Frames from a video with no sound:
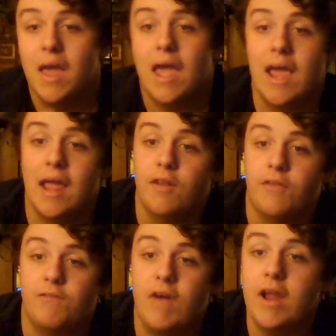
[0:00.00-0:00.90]
And the
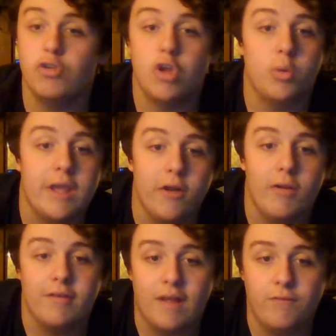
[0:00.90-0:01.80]
final note here is
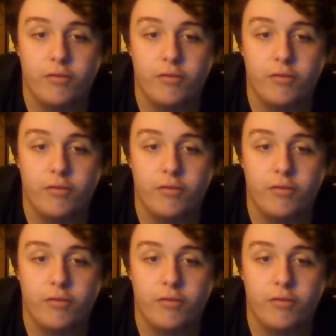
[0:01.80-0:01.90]
that for the